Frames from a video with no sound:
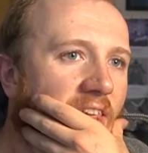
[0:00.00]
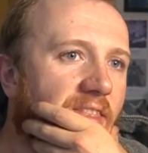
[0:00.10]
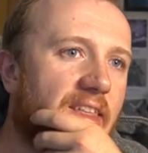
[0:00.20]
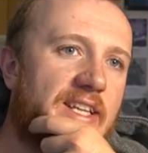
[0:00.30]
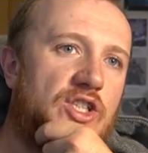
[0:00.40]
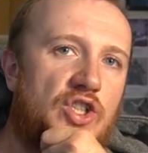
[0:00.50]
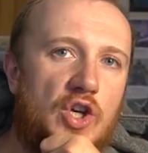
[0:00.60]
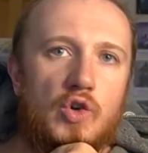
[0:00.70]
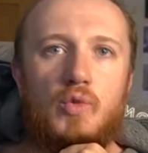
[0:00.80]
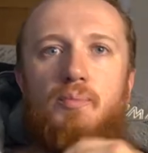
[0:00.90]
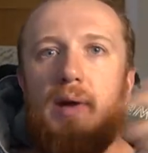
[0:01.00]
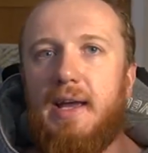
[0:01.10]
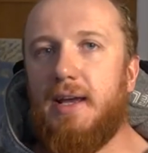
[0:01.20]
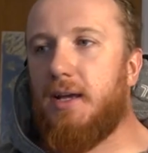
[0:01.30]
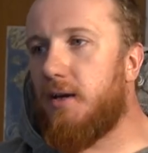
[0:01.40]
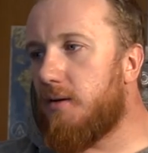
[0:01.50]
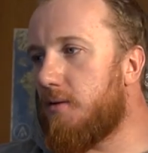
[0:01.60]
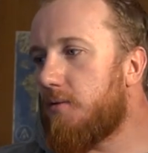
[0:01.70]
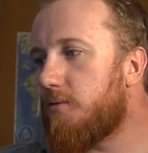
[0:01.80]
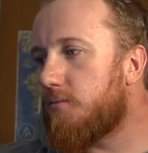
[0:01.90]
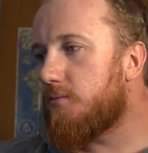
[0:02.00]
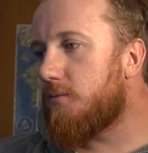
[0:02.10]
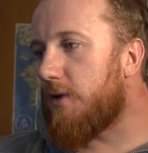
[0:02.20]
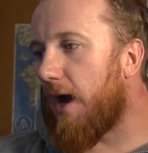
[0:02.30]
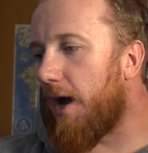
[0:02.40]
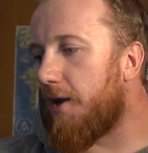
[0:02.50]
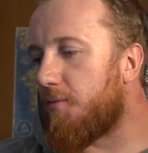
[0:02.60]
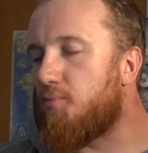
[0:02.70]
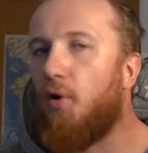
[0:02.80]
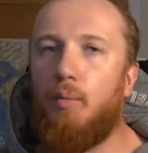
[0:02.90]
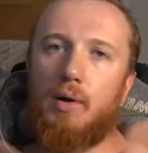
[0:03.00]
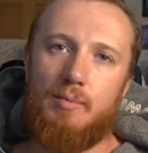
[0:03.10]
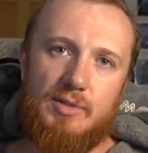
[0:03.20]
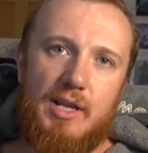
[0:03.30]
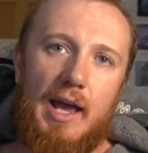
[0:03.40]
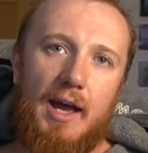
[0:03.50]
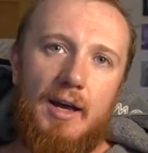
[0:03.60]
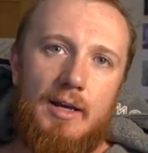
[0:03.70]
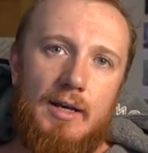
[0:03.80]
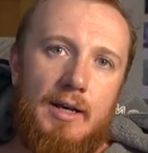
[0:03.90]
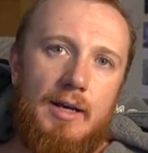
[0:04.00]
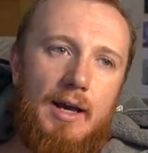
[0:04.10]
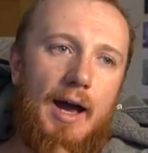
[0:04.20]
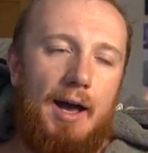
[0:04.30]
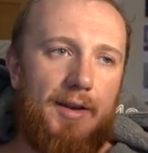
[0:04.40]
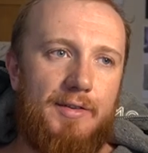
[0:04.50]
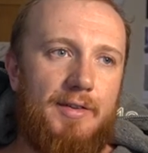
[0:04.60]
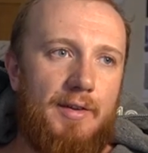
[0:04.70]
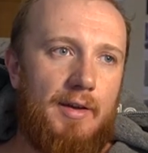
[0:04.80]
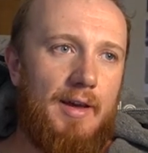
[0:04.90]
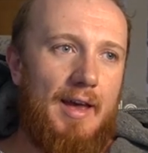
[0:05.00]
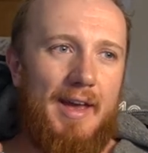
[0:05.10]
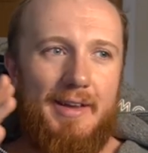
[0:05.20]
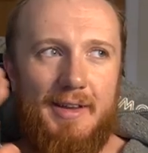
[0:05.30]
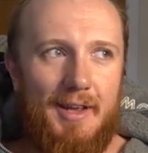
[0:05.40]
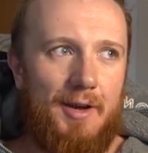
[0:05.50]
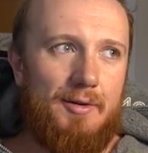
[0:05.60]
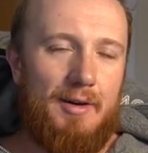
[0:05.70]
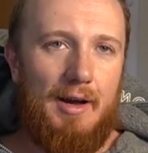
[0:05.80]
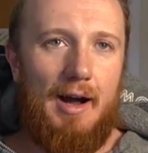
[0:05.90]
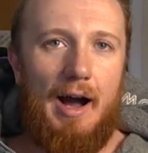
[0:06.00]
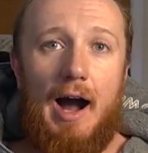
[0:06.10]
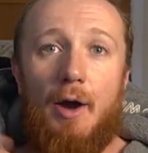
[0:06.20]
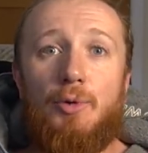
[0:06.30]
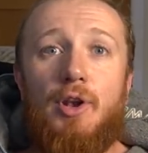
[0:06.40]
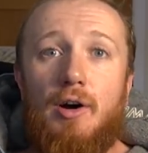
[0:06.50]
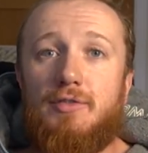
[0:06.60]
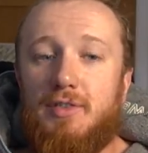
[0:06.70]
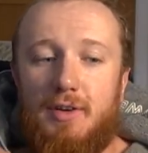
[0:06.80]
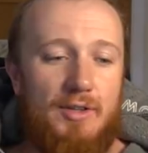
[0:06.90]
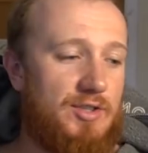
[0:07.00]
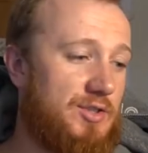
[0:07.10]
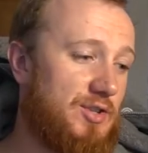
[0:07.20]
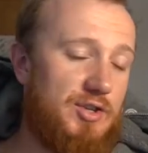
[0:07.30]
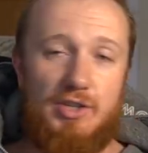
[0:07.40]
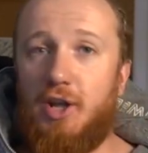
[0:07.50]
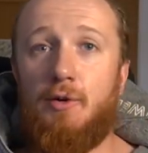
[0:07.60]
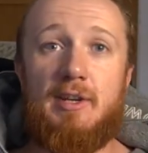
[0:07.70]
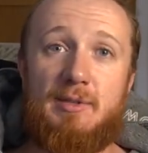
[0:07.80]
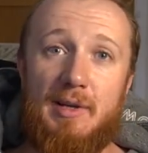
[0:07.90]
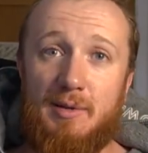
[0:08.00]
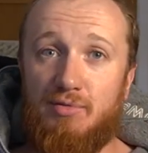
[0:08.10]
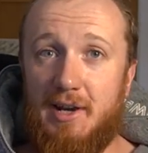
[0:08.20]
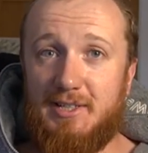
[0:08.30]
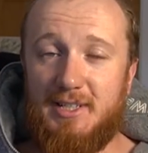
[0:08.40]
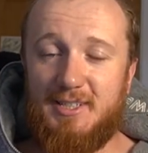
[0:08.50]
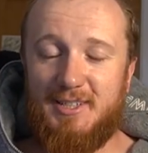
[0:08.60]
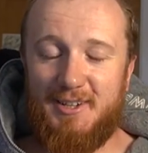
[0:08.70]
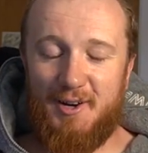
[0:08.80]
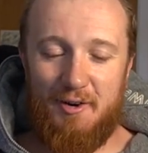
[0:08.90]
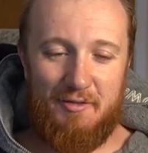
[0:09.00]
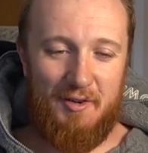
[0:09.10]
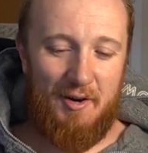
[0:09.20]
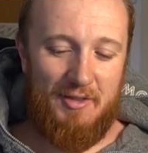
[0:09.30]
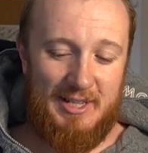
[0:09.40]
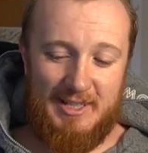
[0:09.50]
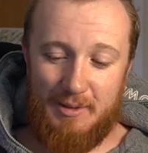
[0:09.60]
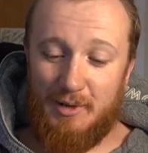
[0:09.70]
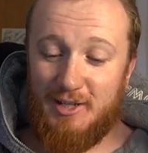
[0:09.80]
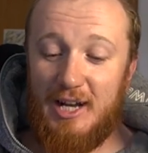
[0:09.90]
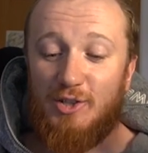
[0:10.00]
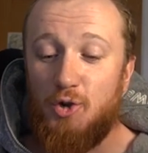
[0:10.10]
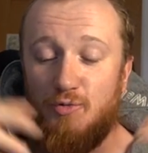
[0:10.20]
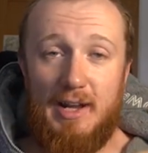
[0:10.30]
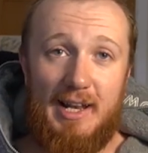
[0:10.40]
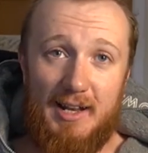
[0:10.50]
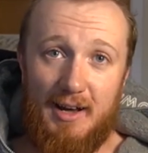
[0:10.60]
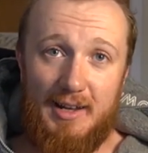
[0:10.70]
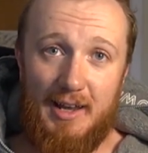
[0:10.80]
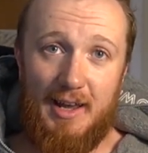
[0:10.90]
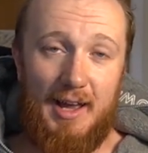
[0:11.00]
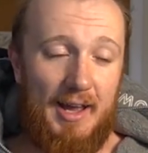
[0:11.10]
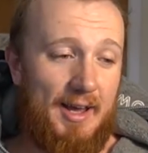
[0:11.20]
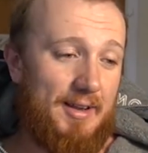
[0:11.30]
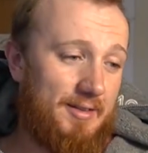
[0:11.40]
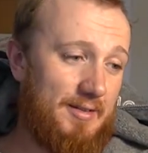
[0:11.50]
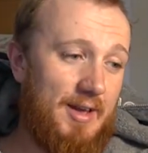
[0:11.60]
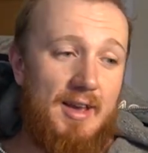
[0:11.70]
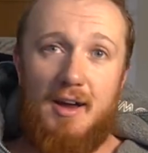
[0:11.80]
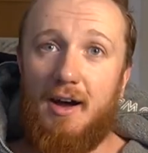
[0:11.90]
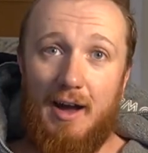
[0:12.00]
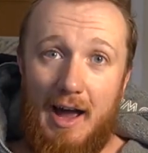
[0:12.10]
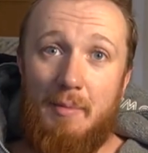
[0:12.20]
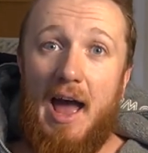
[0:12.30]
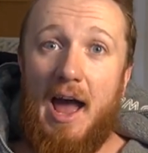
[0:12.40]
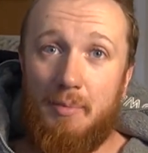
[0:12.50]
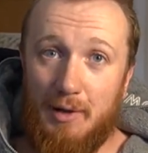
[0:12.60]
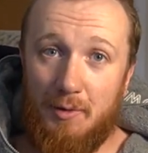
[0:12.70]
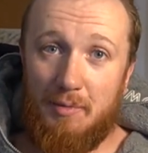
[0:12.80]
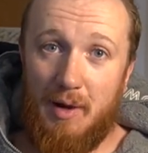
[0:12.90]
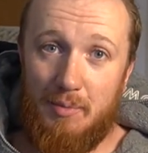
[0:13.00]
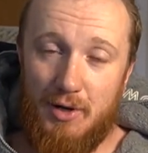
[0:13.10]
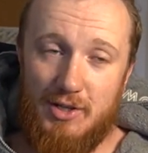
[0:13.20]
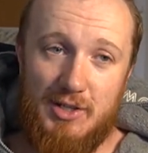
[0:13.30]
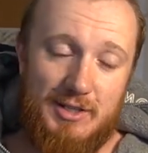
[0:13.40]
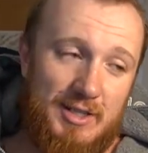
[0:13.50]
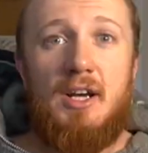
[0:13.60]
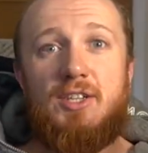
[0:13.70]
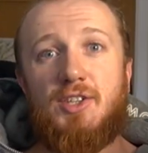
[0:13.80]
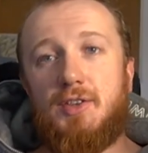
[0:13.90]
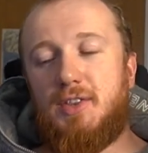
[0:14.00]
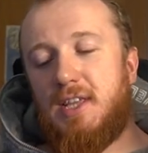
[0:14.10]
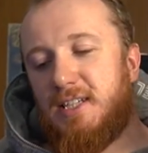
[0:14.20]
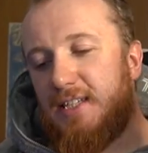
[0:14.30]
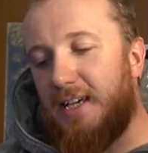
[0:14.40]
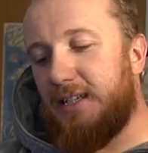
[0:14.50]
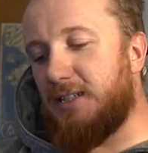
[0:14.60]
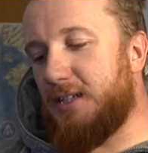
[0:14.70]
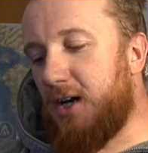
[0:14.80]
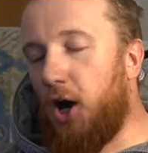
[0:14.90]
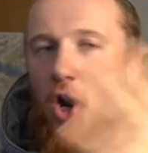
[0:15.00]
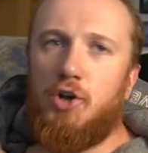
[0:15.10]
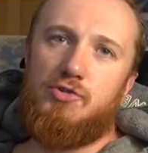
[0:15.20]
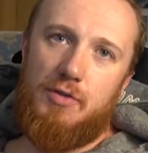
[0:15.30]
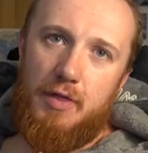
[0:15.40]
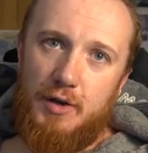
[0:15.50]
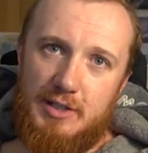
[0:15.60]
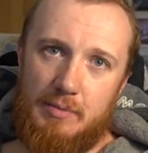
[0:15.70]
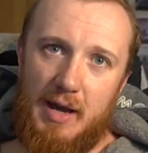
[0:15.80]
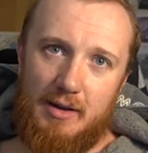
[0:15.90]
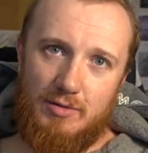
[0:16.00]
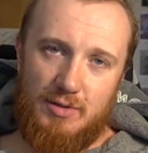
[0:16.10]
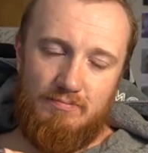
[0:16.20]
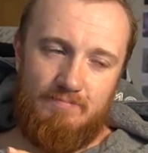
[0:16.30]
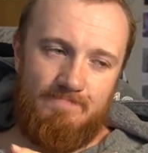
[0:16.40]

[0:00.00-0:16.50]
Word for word: there's two big kind of problems here, and you know, I would love to to just only speak the praises of of this thing because I do really like it and uh, I'm happy with my purchase. So this thing's 130 pounds.